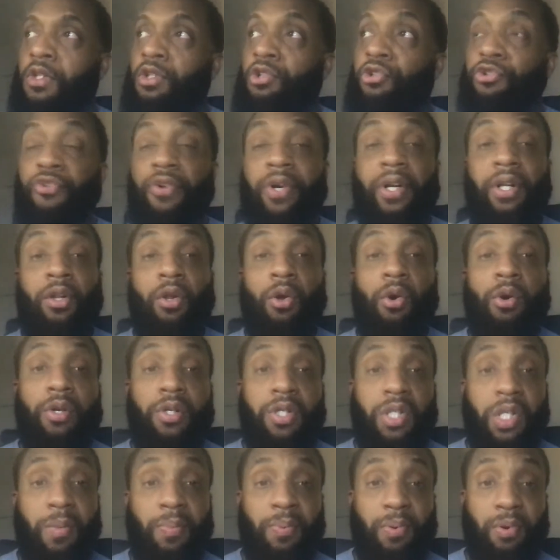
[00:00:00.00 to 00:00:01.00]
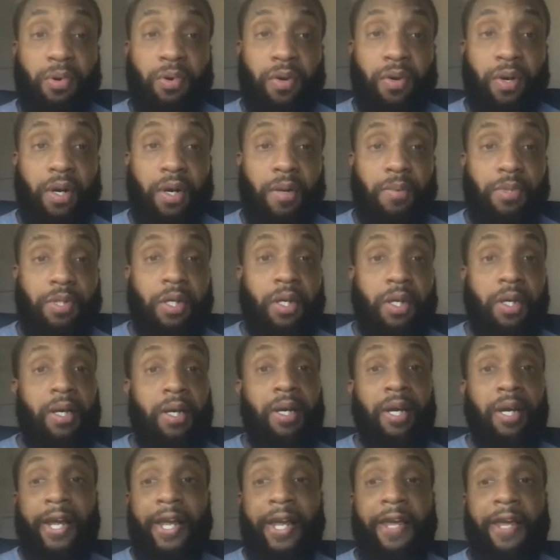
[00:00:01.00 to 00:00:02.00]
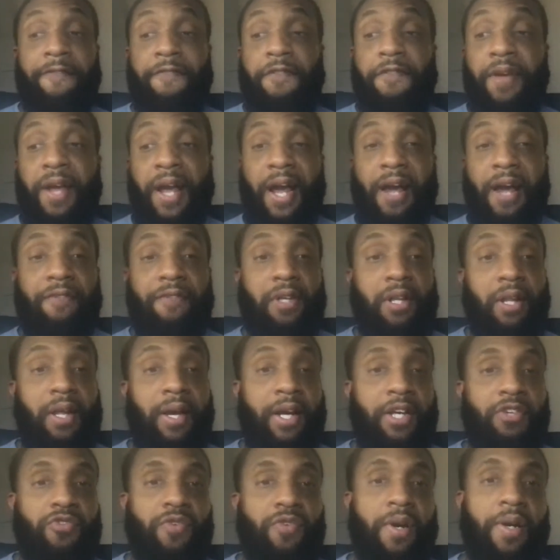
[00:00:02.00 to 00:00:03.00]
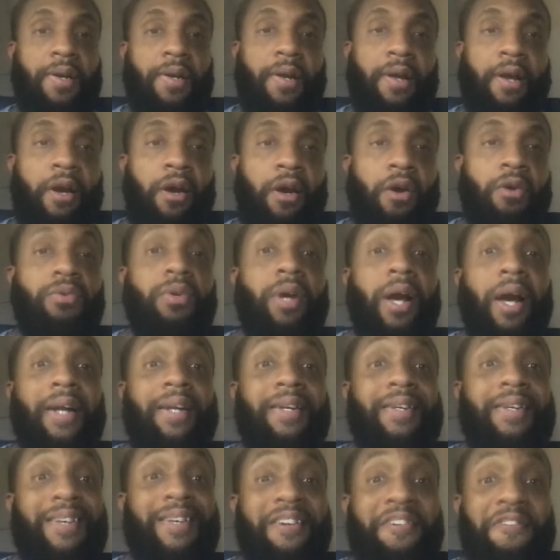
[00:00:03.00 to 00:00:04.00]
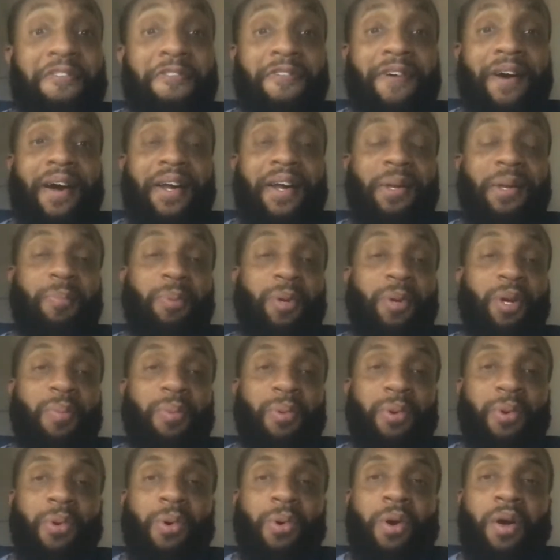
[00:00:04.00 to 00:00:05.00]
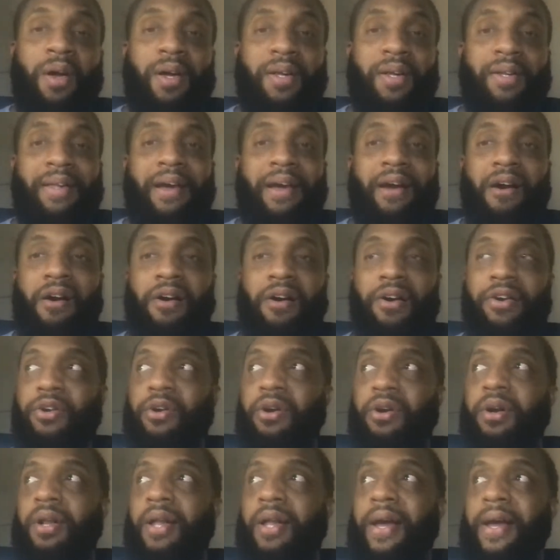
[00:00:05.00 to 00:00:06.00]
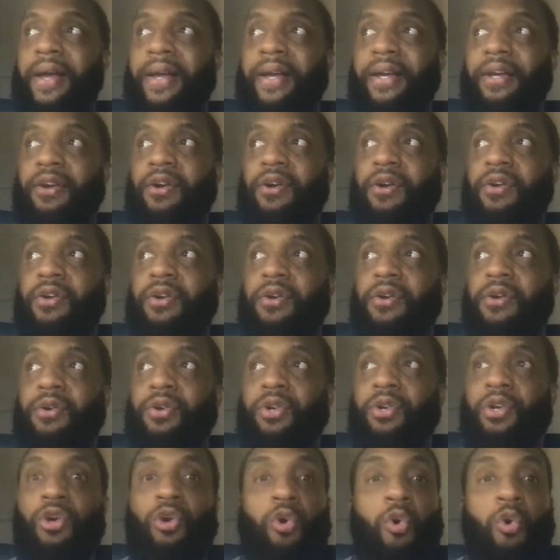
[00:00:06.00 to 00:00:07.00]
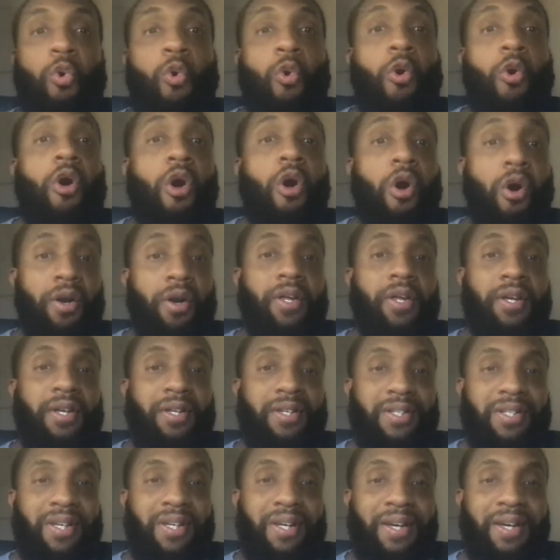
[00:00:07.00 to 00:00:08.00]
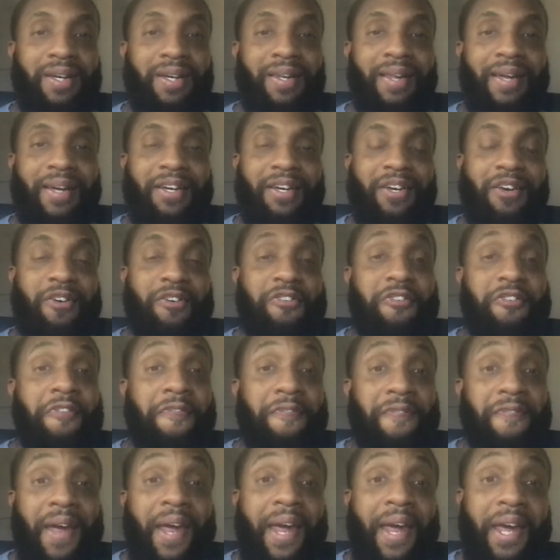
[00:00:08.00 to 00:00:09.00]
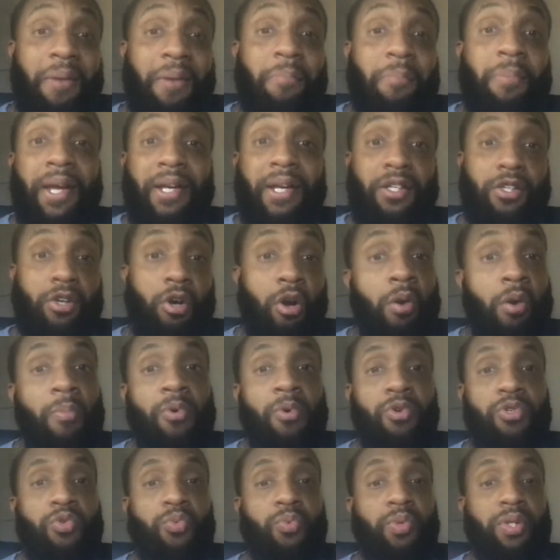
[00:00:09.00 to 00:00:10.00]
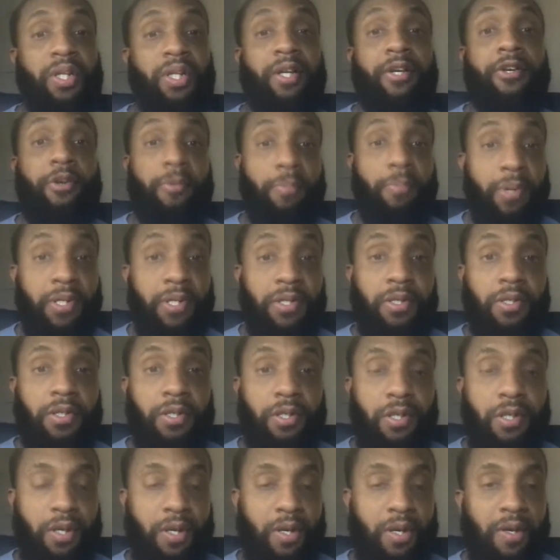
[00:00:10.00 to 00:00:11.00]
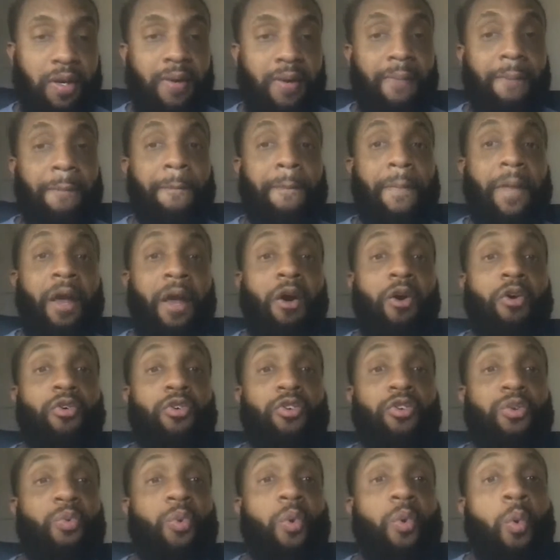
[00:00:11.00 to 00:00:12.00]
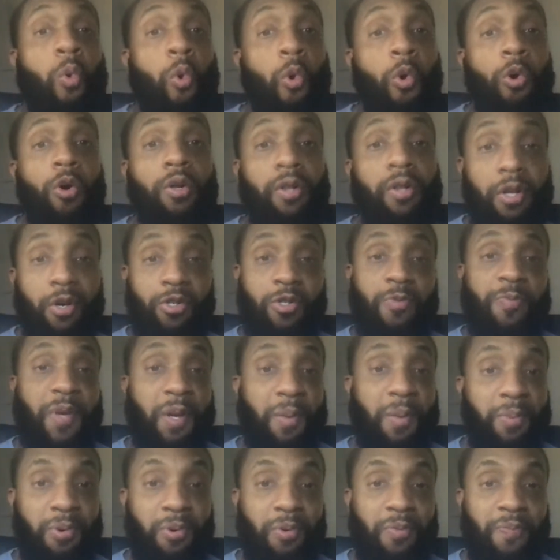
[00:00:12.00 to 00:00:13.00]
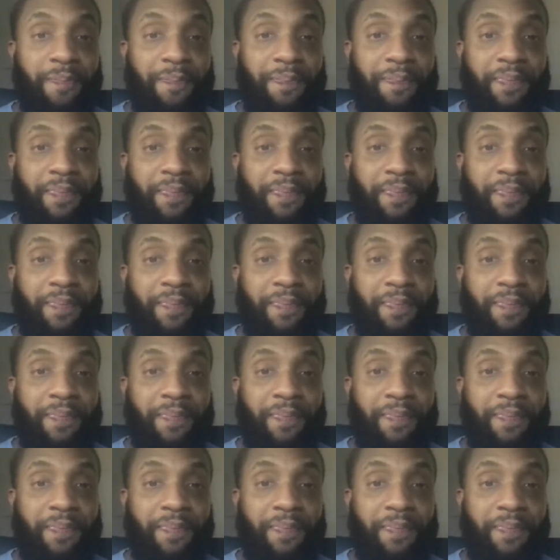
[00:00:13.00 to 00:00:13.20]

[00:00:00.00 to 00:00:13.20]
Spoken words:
Create loyalty programs. If you have clients right now, identify the people that are your core audience, like your fan base almost within your business. Now, reward those people.